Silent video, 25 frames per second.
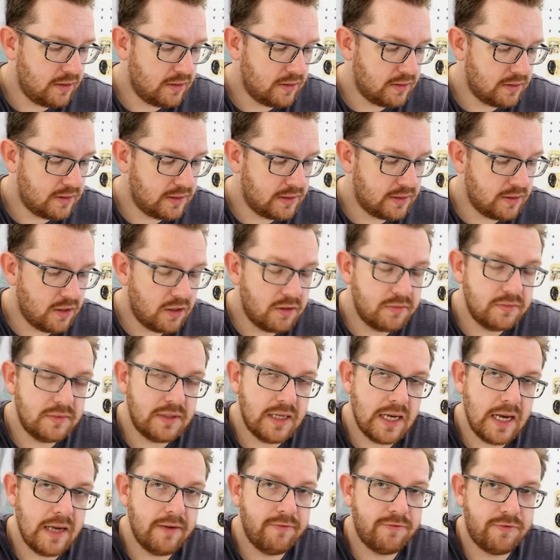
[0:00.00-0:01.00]
some
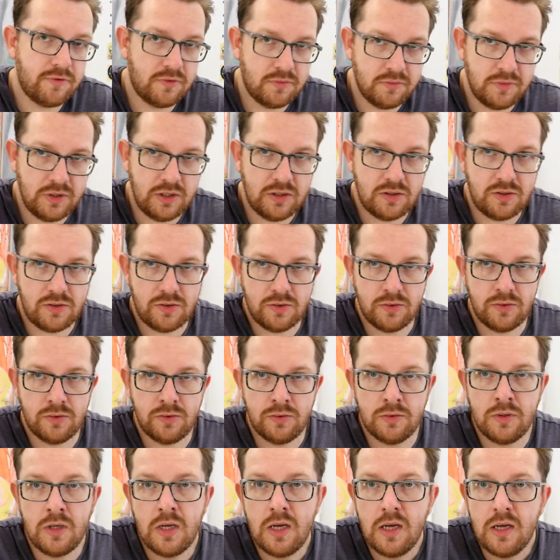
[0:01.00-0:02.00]
time for me
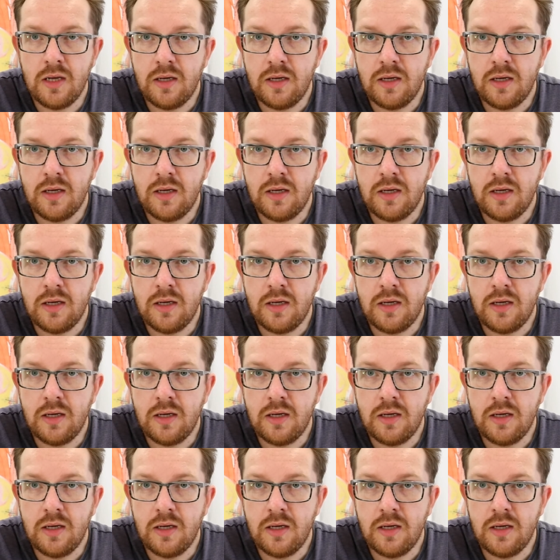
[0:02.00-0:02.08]
to